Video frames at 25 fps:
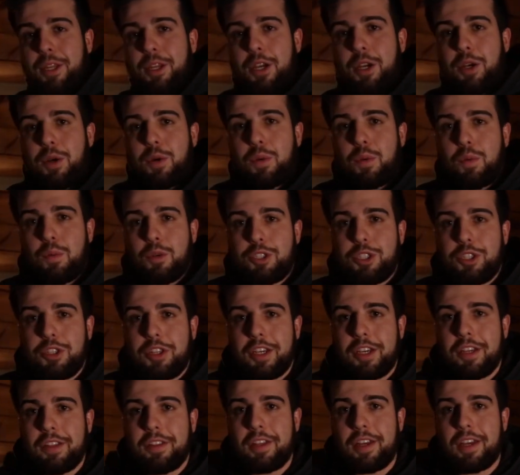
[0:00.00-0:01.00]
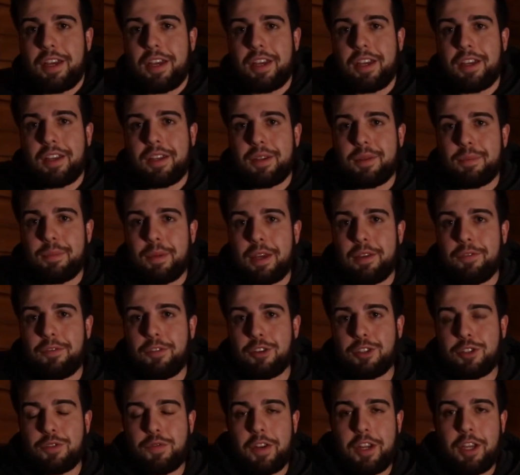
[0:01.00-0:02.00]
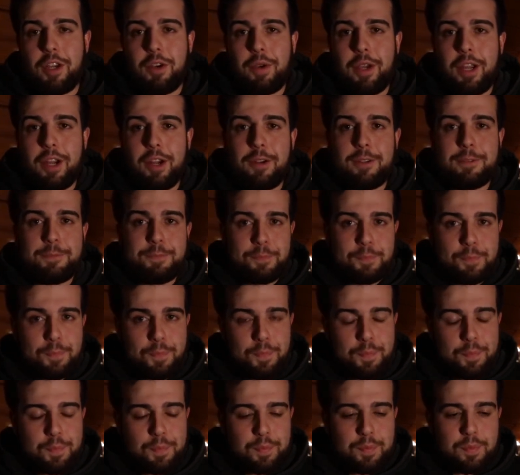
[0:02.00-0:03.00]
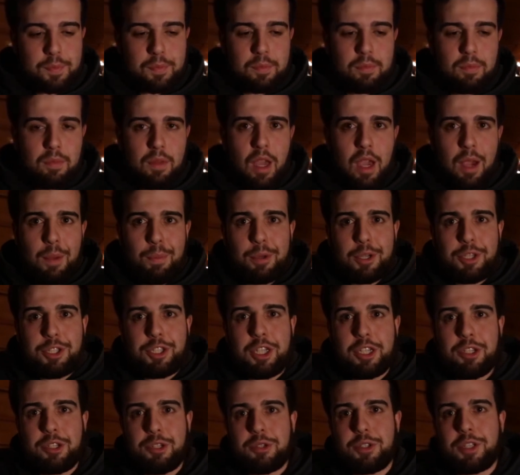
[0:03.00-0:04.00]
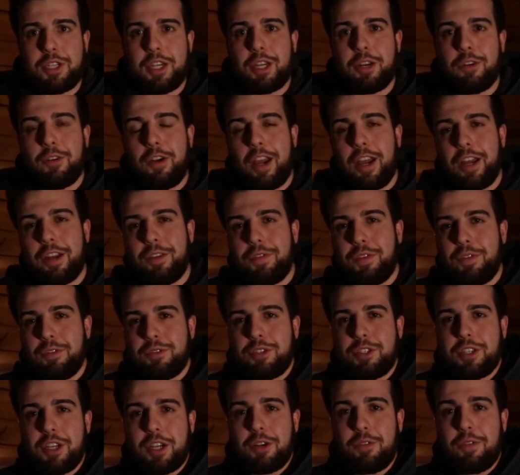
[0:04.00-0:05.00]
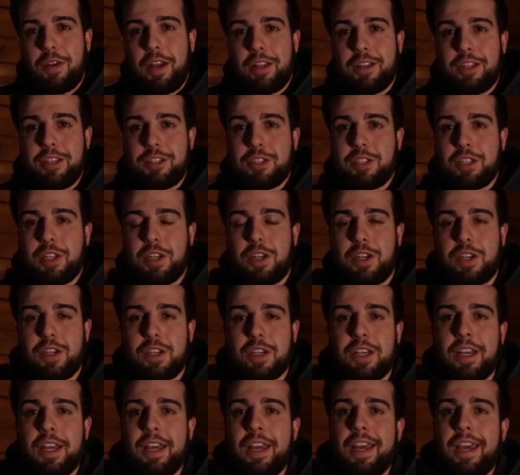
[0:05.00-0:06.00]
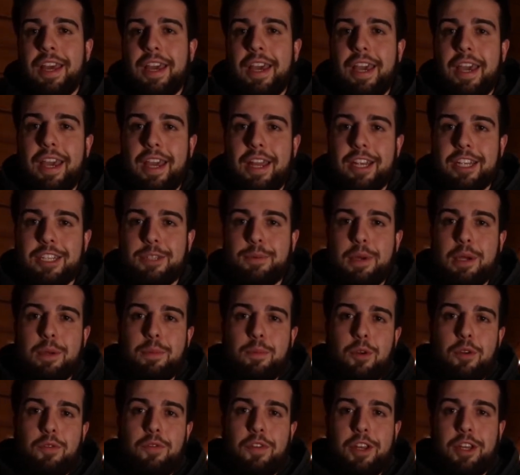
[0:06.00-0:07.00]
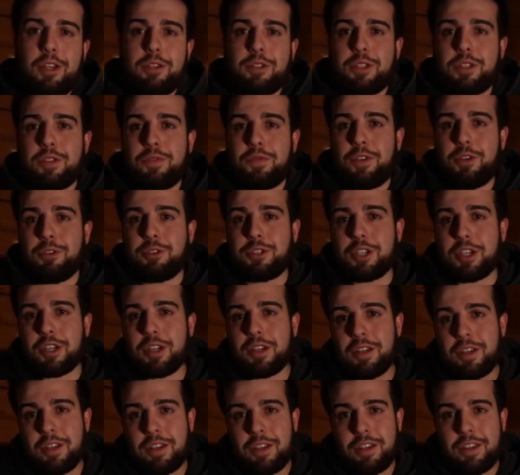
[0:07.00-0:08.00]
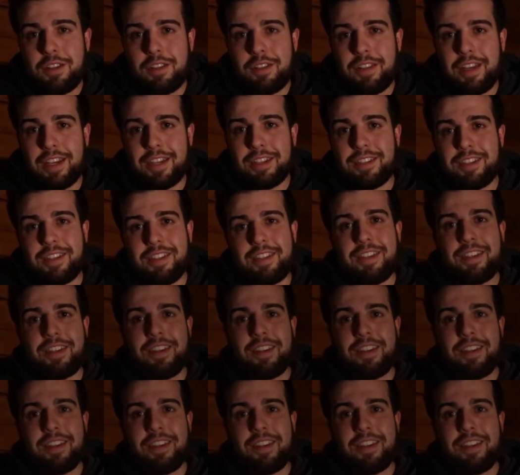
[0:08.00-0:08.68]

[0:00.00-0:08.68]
know what you think of the, my first video here. I appreciate you sticking around if you stuck around this long and expect more videos in the future. Thanks.